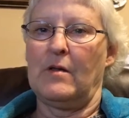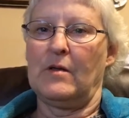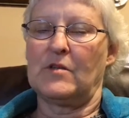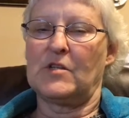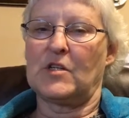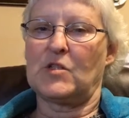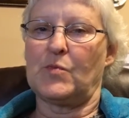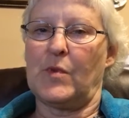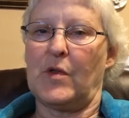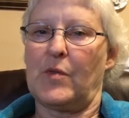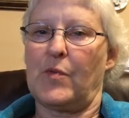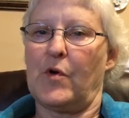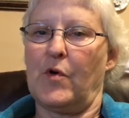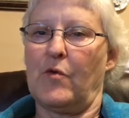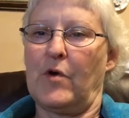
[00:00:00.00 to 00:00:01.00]
the
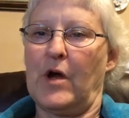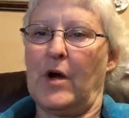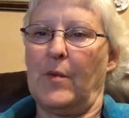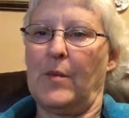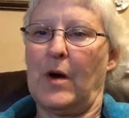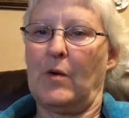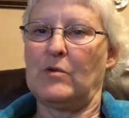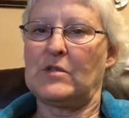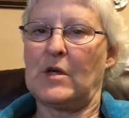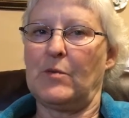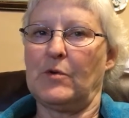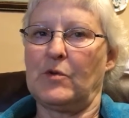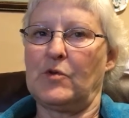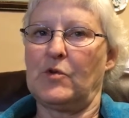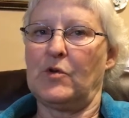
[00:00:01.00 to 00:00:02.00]
6-month program, I was
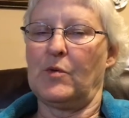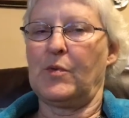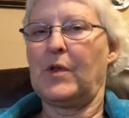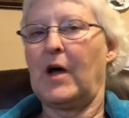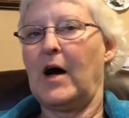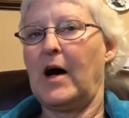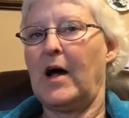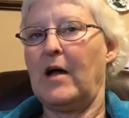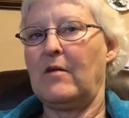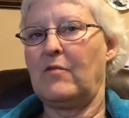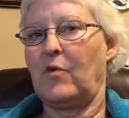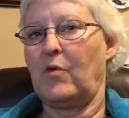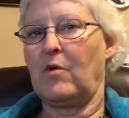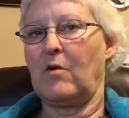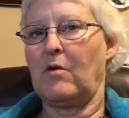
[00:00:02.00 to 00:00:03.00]
able to apply
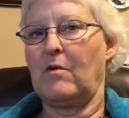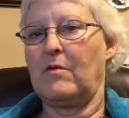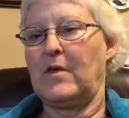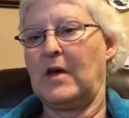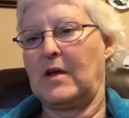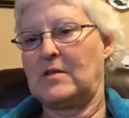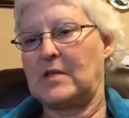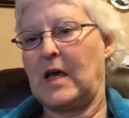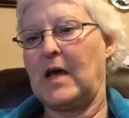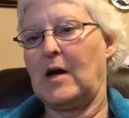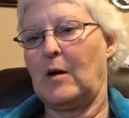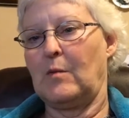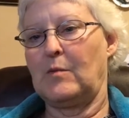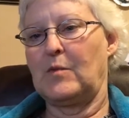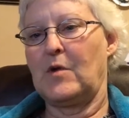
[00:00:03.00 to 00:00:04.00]
for the
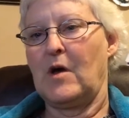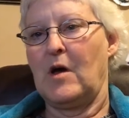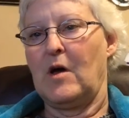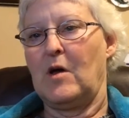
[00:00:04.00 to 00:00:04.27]
exam